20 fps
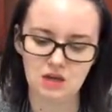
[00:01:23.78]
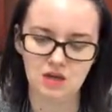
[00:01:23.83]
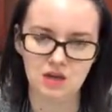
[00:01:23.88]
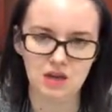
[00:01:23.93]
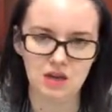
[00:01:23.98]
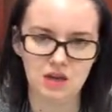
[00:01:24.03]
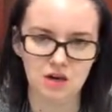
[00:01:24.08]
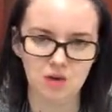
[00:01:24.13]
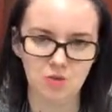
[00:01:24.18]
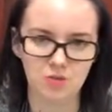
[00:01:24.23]

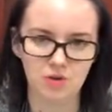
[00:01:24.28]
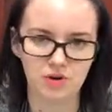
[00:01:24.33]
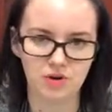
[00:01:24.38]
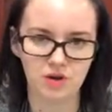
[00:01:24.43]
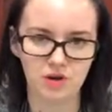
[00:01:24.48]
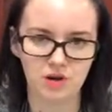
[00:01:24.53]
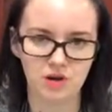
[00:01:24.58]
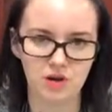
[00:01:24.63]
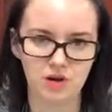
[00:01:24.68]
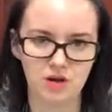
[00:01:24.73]
can opener
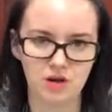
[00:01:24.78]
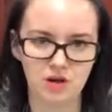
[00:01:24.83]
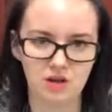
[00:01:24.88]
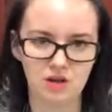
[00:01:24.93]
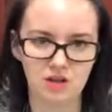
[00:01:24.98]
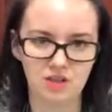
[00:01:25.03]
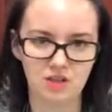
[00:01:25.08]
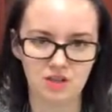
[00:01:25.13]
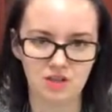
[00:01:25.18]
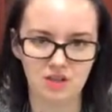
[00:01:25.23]
on
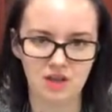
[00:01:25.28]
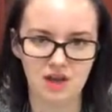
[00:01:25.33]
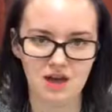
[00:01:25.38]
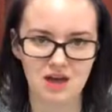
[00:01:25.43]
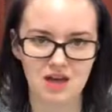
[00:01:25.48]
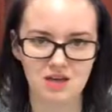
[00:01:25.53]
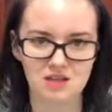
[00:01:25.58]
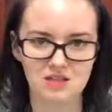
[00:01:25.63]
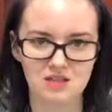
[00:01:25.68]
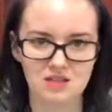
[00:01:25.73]

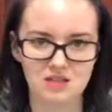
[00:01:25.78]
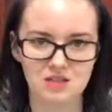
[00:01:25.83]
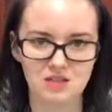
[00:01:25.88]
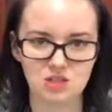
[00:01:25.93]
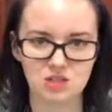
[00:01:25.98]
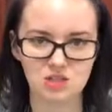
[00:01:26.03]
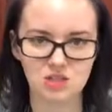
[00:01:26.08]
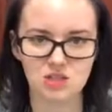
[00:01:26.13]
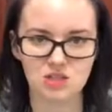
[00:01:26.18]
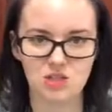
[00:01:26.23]
as
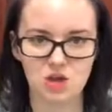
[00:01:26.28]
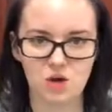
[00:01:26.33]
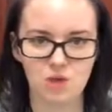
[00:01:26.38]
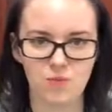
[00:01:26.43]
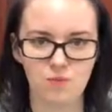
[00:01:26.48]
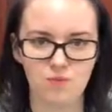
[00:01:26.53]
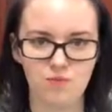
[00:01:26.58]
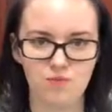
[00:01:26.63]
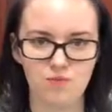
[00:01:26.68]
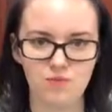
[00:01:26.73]
so.
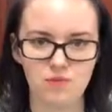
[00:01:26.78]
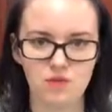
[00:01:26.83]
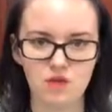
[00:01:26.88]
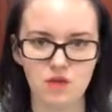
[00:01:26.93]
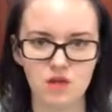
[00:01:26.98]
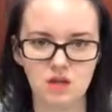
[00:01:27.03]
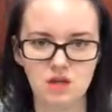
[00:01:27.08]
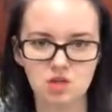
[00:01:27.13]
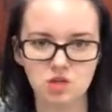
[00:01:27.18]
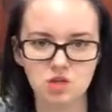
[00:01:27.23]

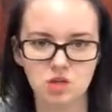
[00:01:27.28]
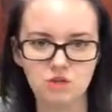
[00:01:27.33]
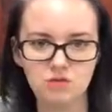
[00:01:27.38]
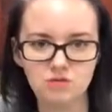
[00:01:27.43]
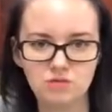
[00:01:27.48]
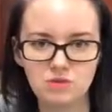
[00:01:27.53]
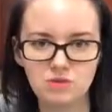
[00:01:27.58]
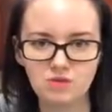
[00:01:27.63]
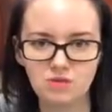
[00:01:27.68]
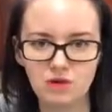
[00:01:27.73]
Kind of show you
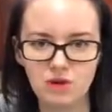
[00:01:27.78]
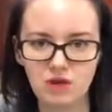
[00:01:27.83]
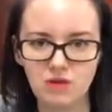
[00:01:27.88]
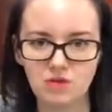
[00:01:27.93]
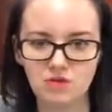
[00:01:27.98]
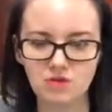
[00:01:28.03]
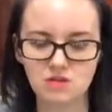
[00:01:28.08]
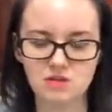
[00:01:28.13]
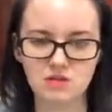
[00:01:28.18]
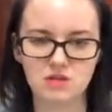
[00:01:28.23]
from different
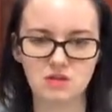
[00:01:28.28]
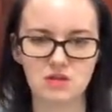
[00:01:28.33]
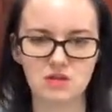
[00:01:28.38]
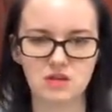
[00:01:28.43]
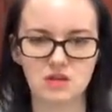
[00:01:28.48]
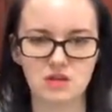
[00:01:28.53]
angles.